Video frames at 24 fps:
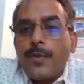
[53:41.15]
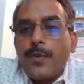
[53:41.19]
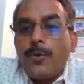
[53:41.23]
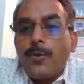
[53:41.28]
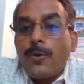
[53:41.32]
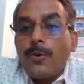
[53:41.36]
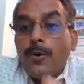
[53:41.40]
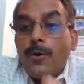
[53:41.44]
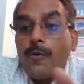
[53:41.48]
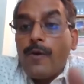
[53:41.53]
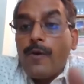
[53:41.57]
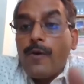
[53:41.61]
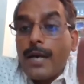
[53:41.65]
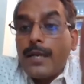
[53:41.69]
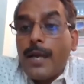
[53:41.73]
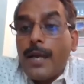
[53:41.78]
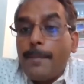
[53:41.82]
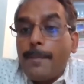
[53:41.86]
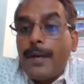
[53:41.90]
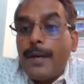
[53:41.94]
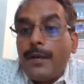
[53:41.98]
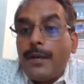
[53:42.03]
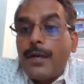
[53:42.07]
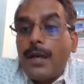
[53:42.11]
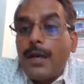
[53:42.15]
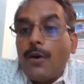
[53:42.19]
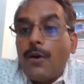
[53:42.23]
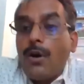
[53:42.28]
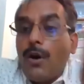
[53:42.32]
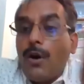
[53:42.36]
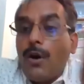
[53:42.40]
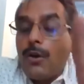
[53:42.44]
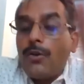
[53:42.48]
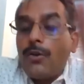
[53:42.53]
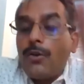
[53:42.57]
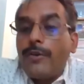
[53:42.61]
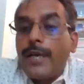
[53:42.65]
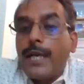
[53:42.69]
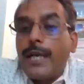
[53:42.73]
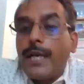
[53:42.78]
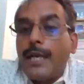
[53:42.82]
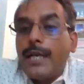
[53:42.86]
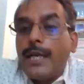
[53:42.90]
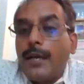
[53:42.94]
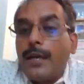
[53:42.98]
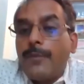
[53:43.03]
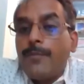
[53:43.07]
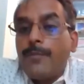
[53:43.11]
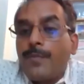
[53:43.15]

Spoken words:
You know what happened all over India?